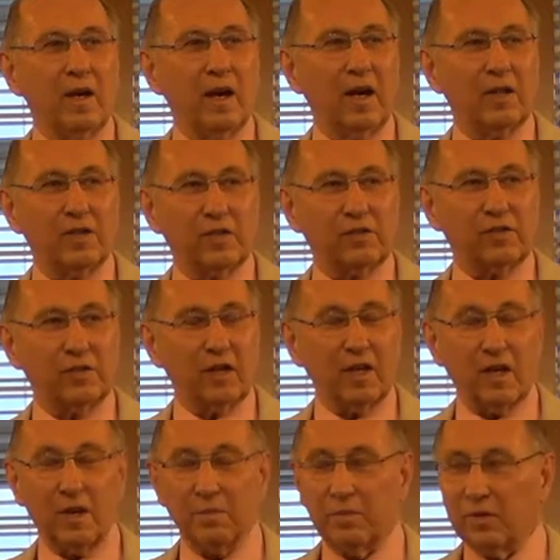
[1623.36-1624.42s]
I just
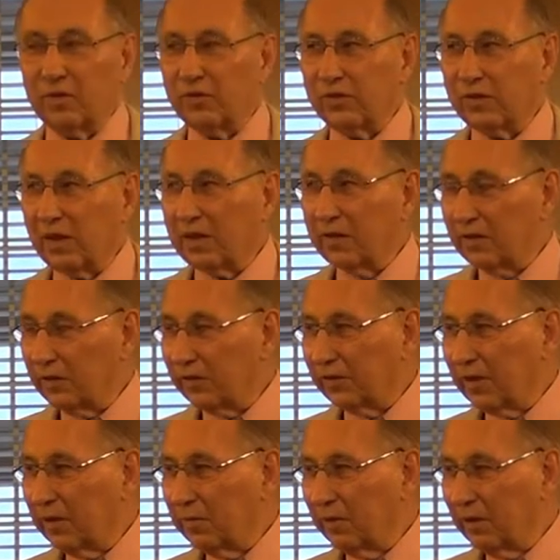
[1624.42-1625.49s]
got up and stuttered and
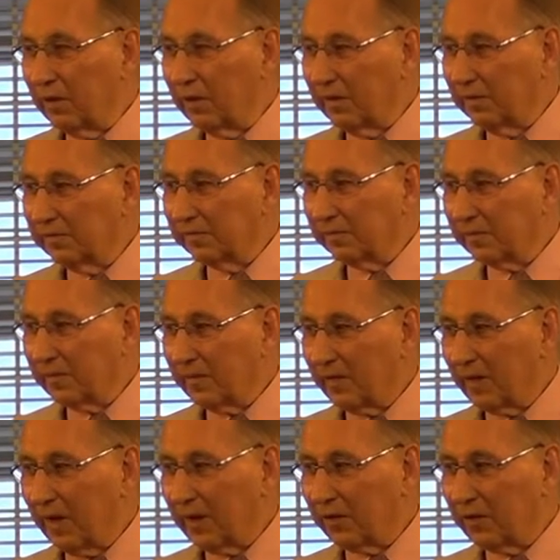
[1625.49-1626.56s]
stumbled.
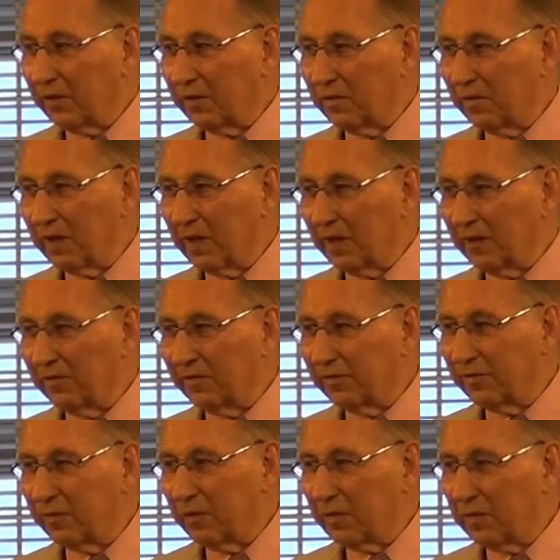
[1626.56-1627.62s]
I couldn't really
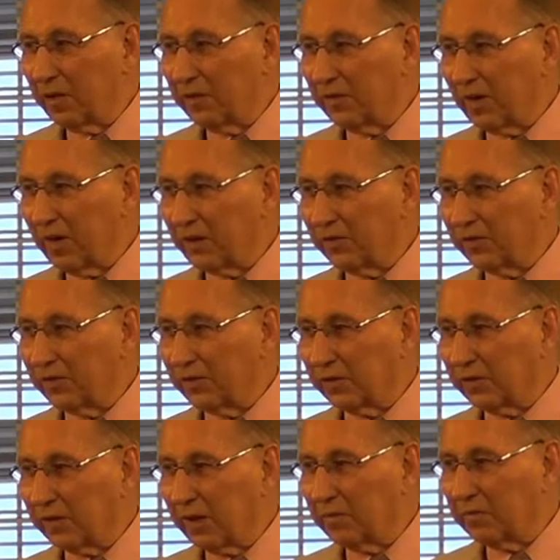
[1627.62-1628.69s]
form my thoughts
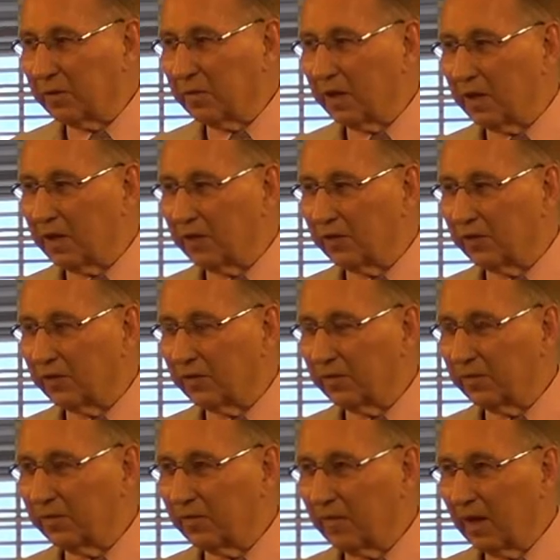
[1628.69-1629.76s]
for a couple of minutes.
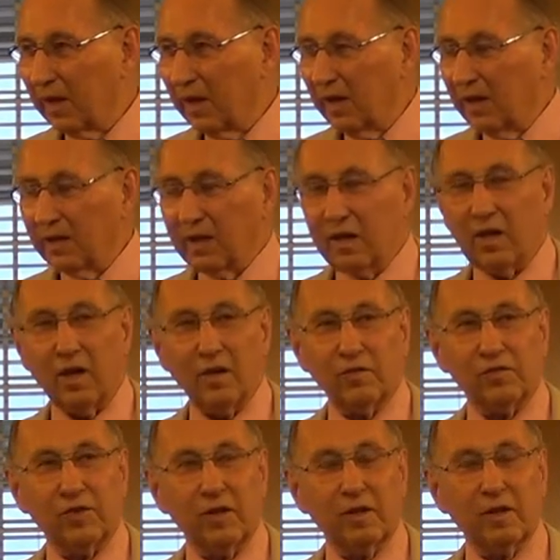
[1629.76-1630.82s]
Then all of
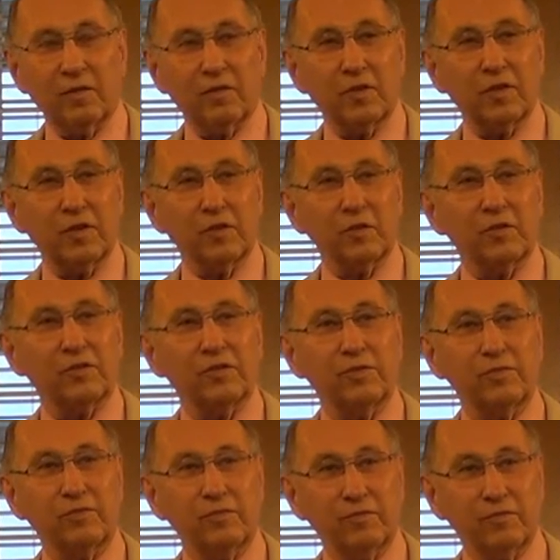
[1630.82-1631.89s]
a sudden everything was
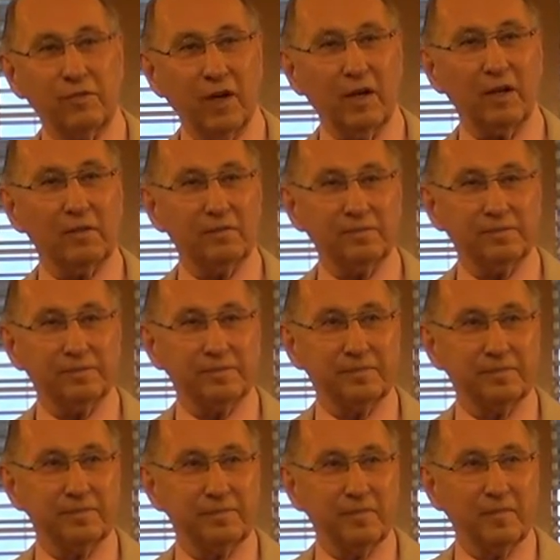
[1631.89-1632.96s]
fine.
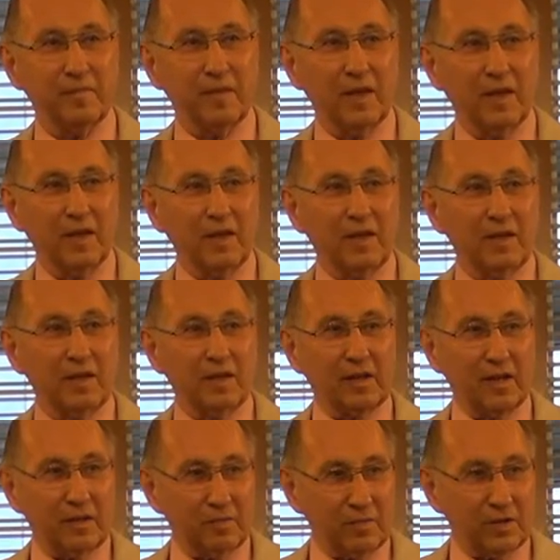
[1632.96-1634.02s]
I
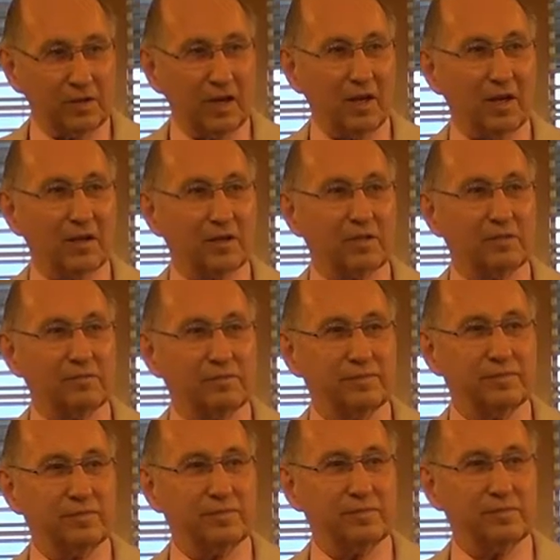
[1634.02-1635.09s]
gave my talk. It
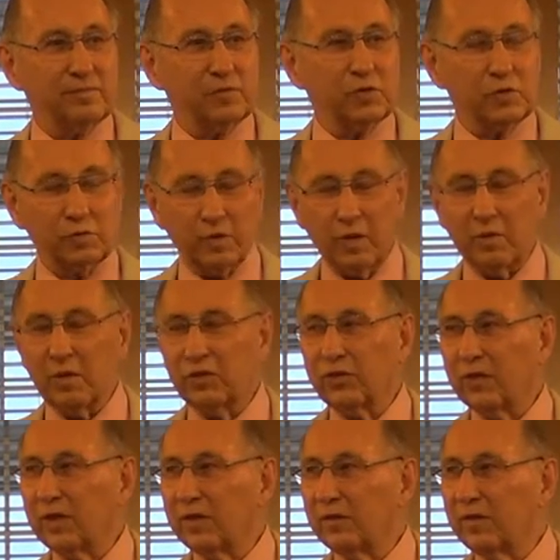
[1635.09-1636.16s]
was well
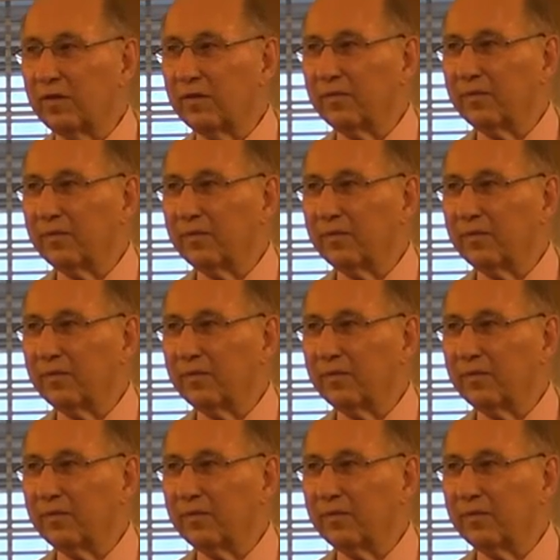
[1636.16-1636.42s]
received.